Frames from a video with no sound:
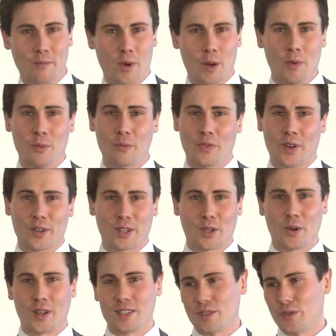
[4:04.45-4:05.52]
My mum found it
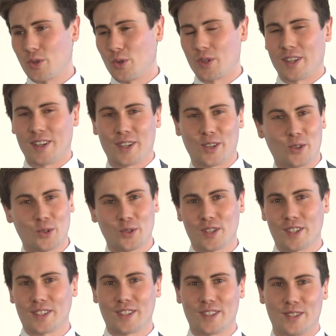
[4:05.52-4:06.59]
quite difficult, and I got all
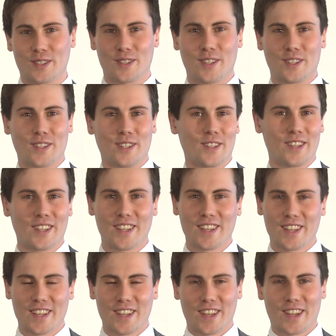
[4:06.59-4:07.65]
the
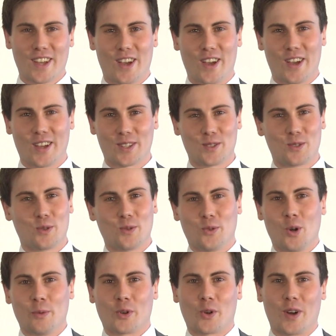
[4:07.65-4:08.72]

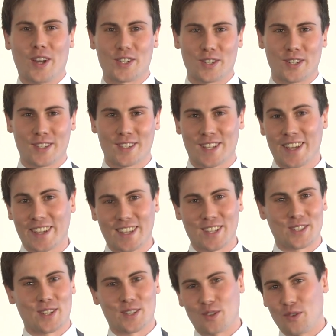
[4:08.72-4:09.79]
normal questions like,
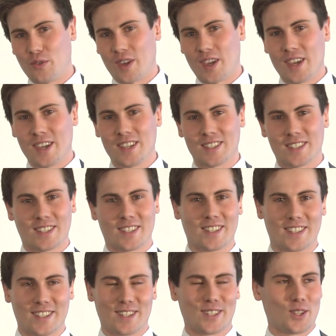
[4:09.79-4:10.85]
is this a phase?
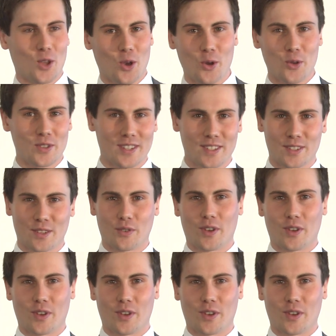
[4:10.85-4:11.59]
And no, this isn't a